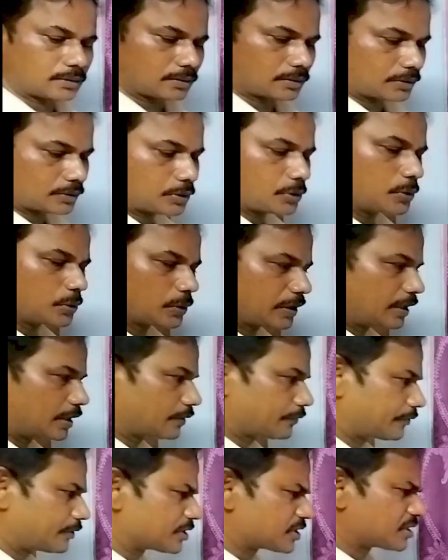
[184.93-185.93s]
nuclear
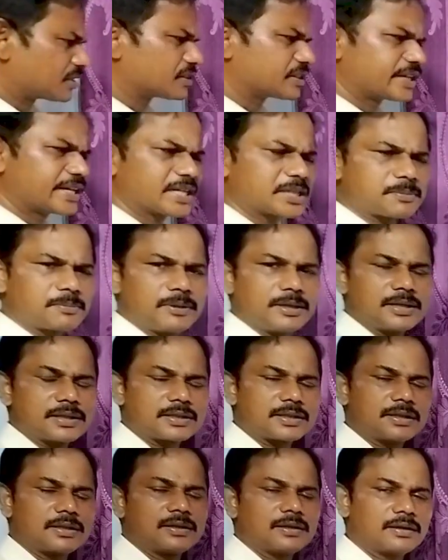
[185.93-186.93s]
fission takes place,
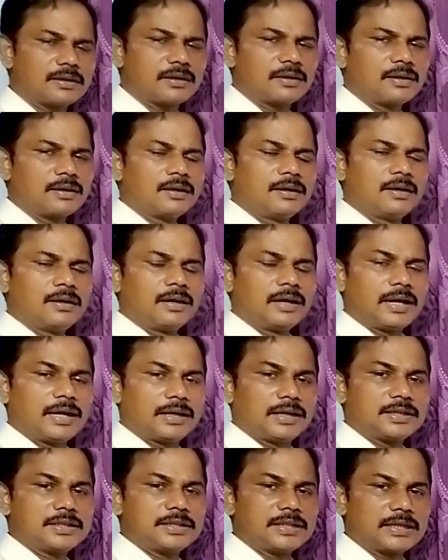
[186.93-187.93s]
and
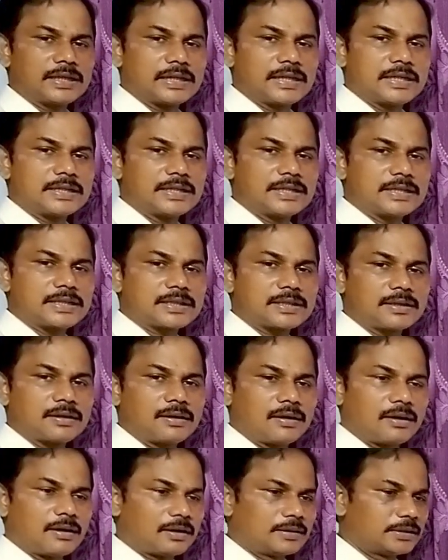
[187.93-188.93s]
energy releases,
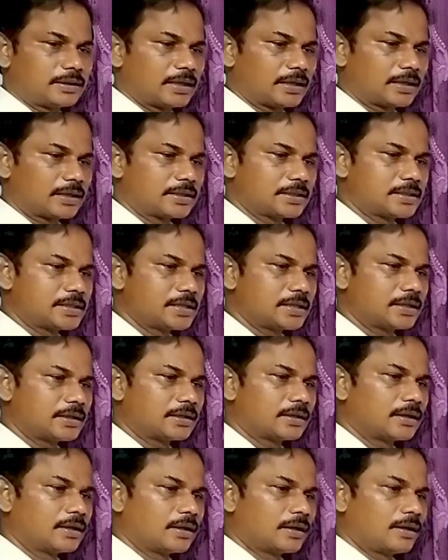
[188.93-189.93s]
and the energy
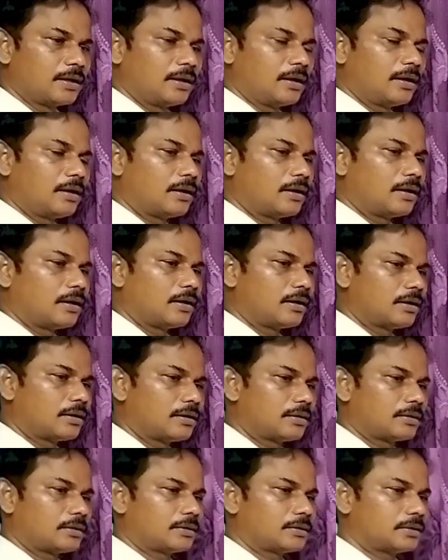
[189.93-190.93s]

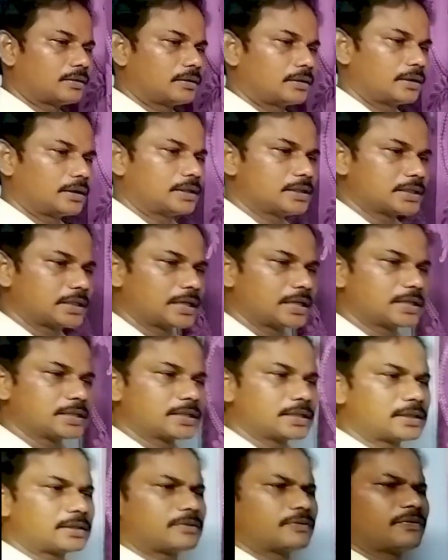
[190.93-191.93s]
is
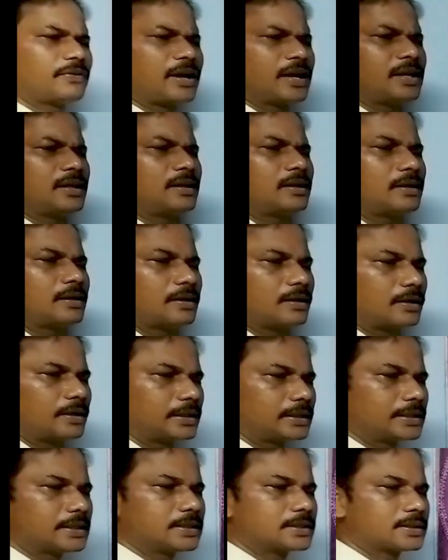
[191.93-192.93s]
released while
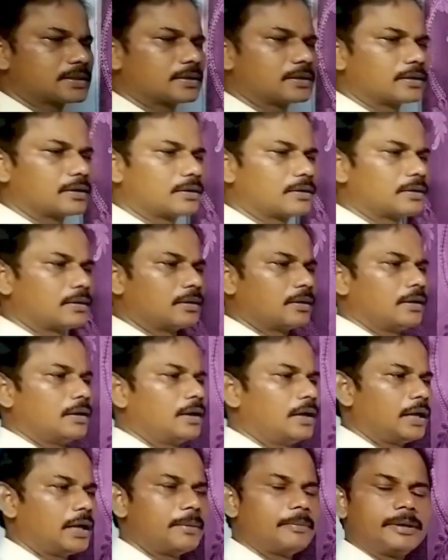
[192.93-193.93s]
it is
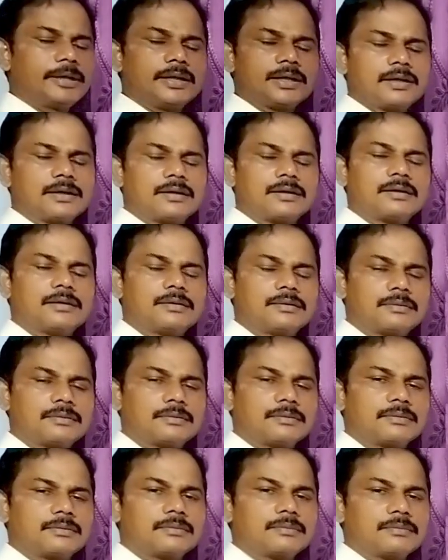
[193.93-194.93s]
emitting
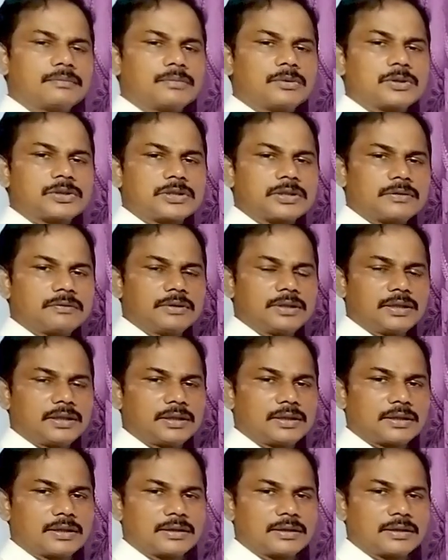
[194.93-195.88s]
most of the